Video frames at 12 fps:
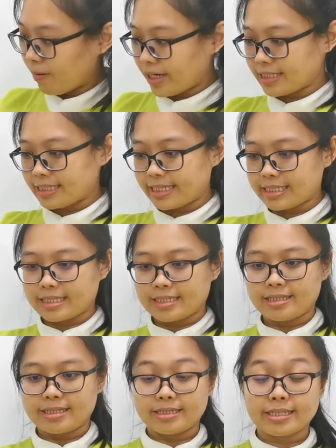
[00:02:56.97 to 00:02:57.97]
What's
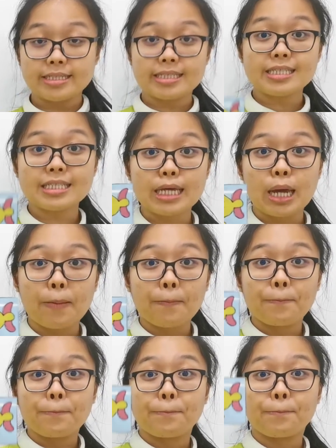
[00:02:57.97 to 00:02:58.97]
this? This is
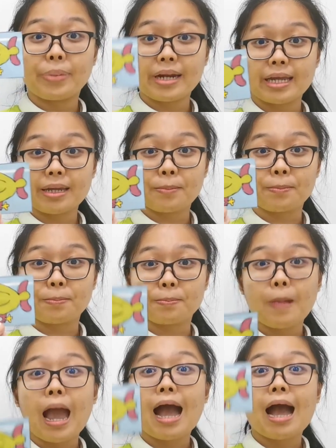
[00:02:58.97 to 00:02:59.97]
blim.
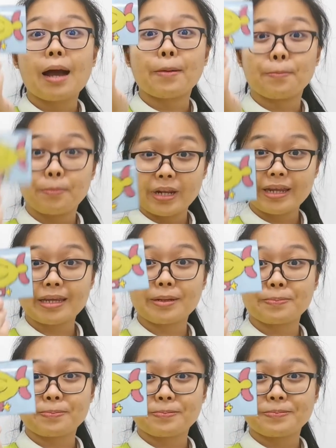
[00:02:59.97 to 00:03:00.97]

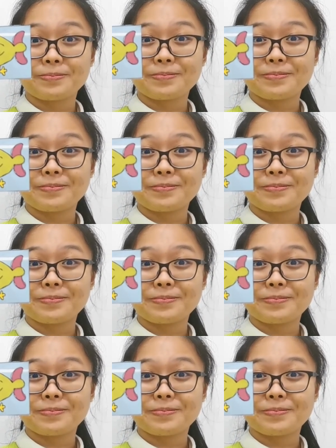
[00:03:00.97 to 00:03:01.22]
Blim.